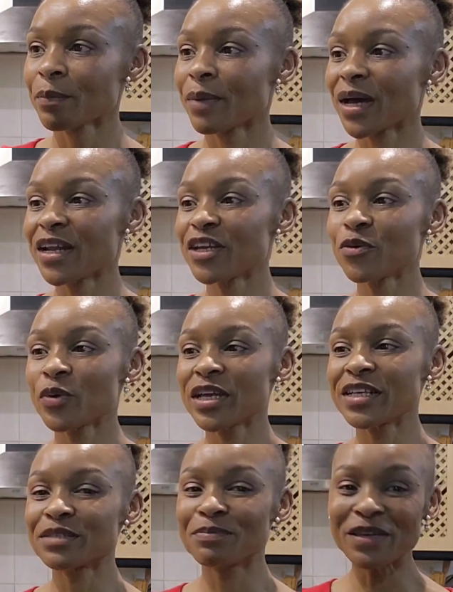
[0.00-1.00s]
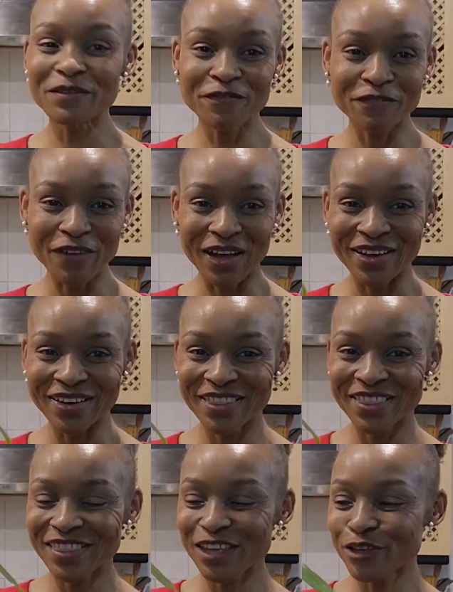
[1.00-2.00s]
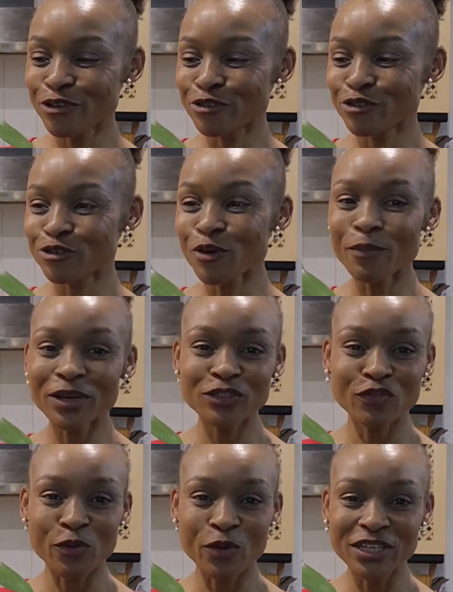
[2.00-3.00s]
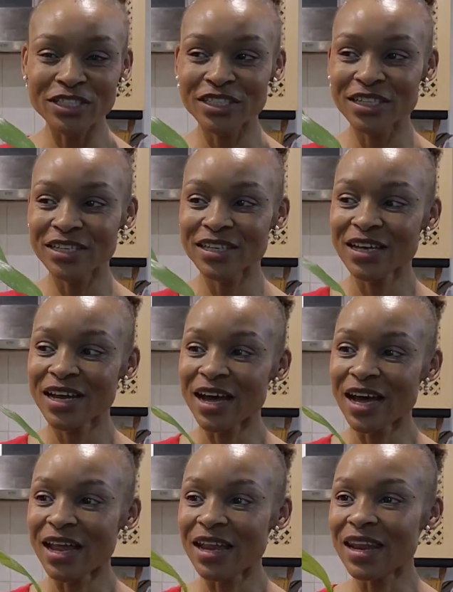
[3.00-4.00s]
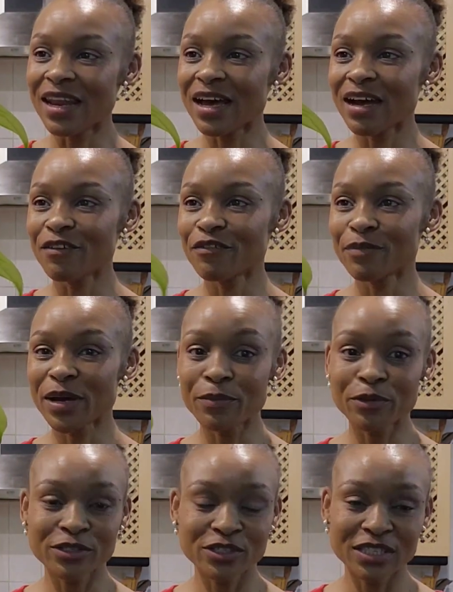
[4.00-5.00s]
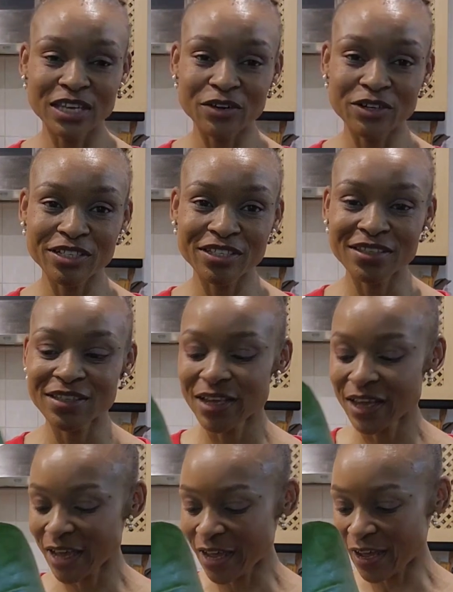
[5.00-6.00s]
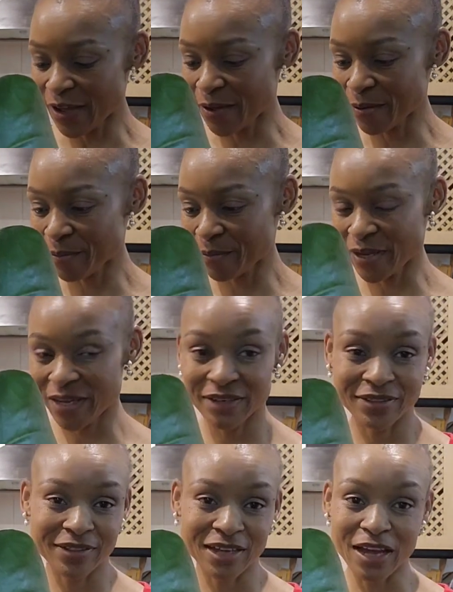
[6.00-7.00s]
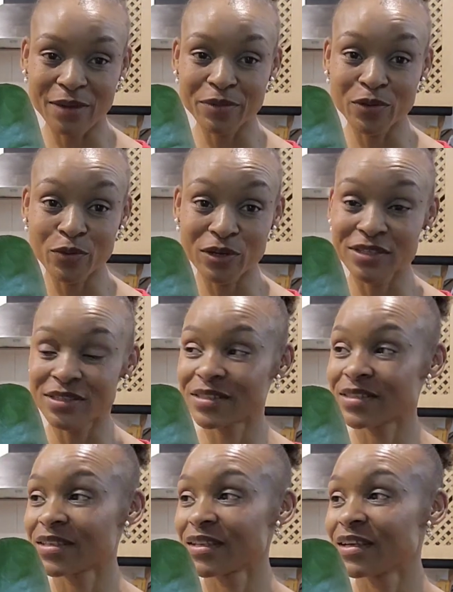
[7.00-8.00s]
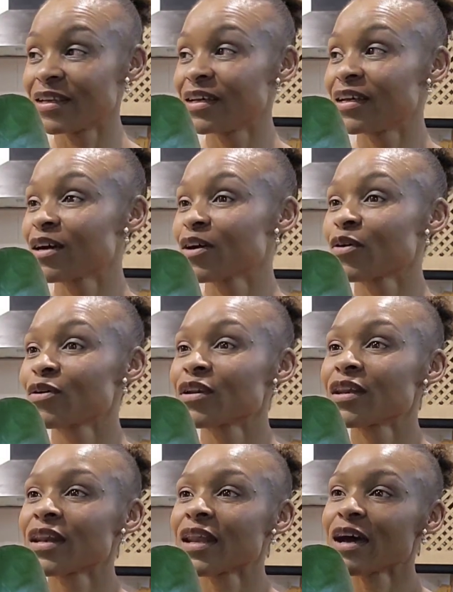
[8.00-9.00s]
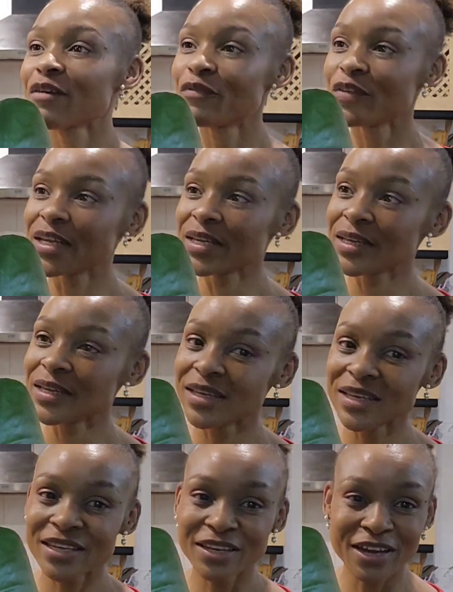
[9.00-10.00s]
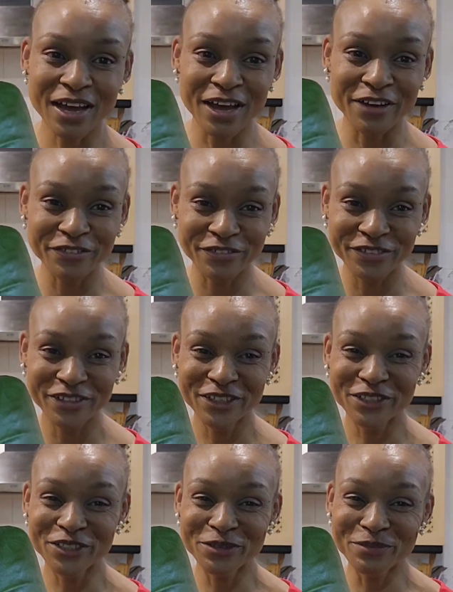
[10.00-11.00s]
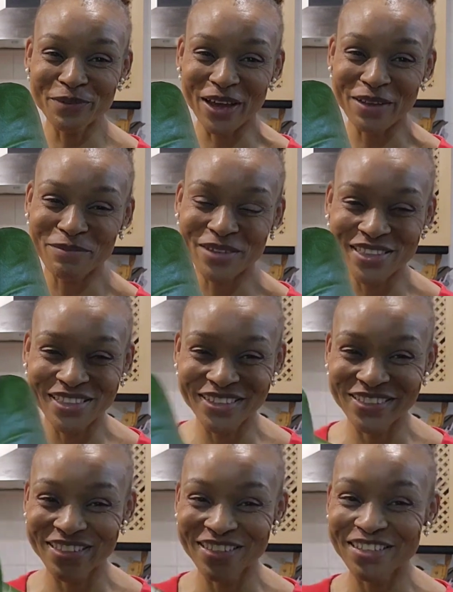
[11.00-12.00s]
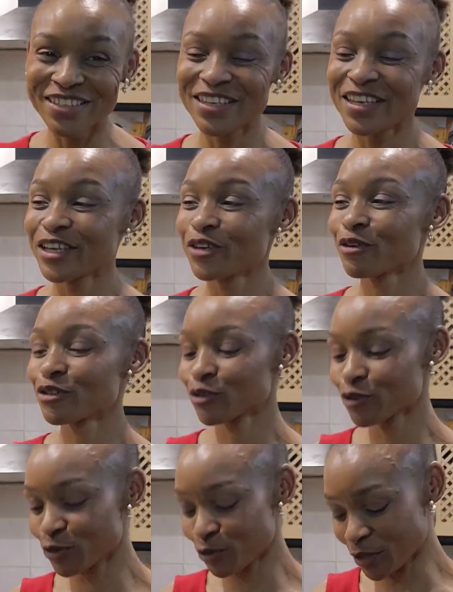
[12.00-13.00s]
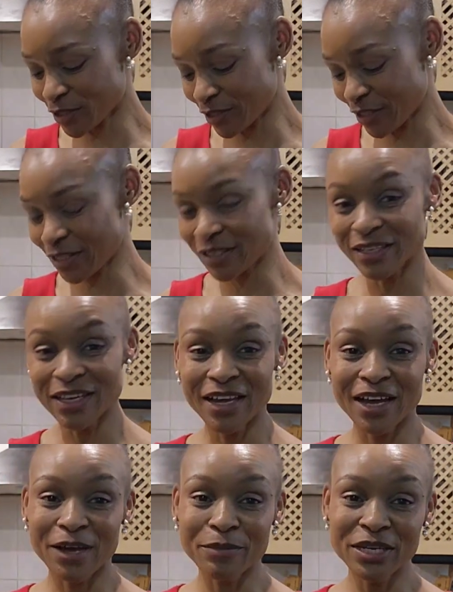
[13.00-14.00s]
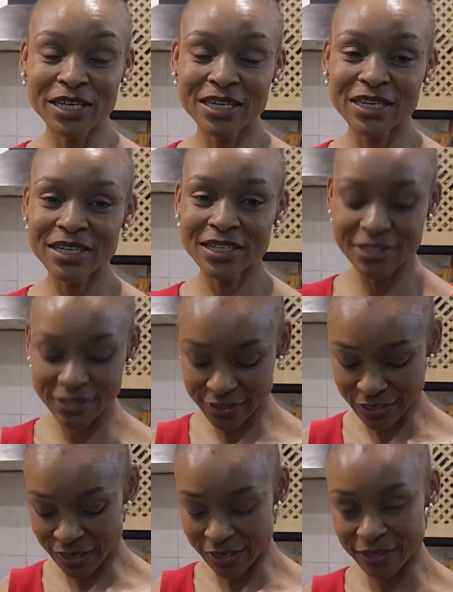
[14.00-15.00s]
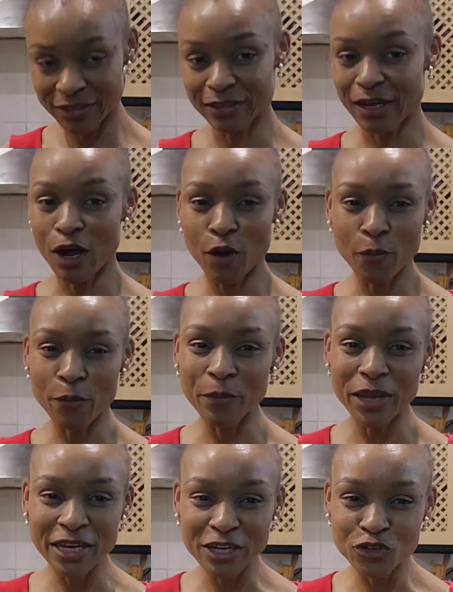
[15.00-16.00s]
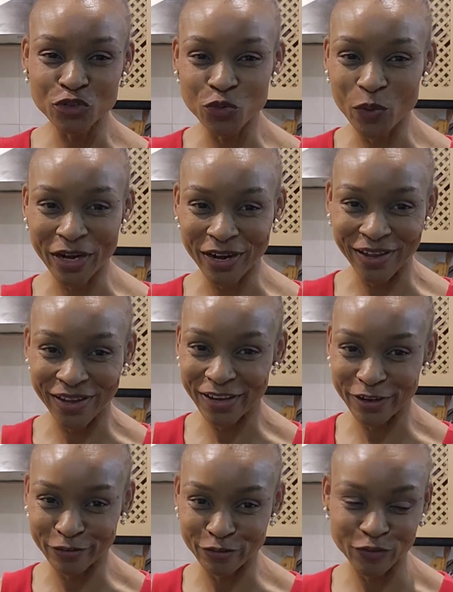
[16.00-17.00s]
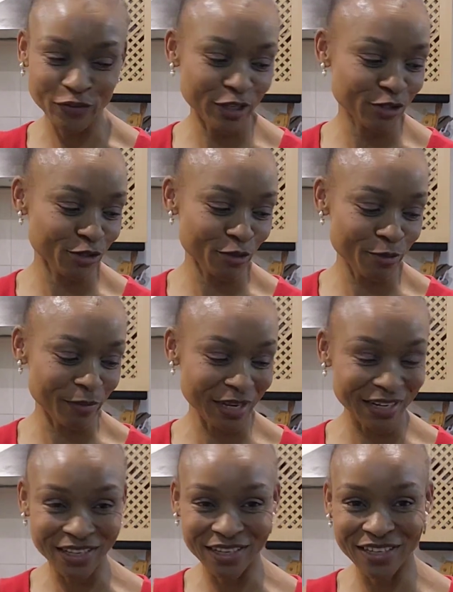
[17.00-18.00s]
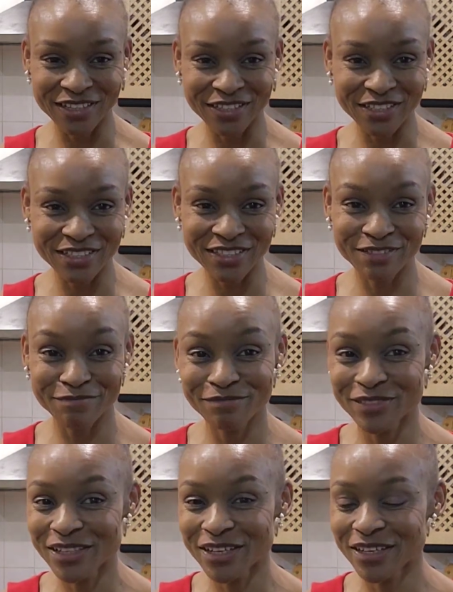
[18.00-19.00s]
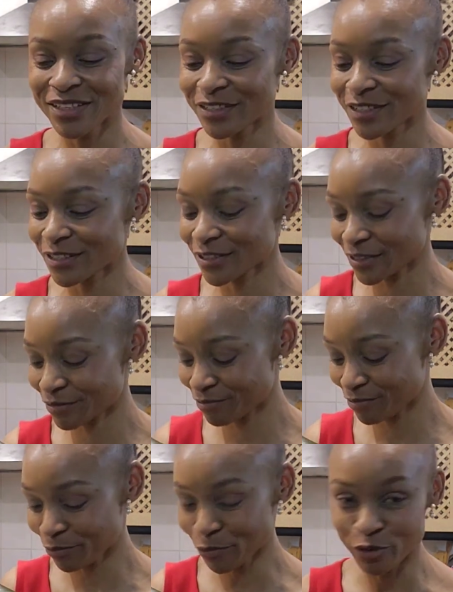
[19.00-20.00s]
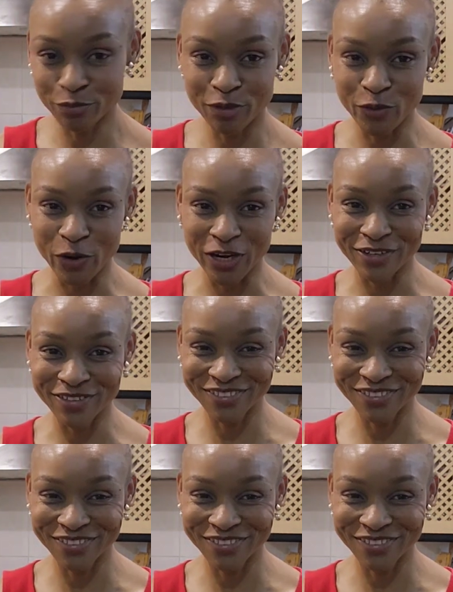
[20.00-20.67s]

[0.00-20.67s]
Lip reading: But anyway, it's been fun. Thank you so much for watching. I love my monsteras, and hubby was lovely enough to buy me this. He was so sweet. He didn't say, how many do you want to have, you've got so many. He just bought me one.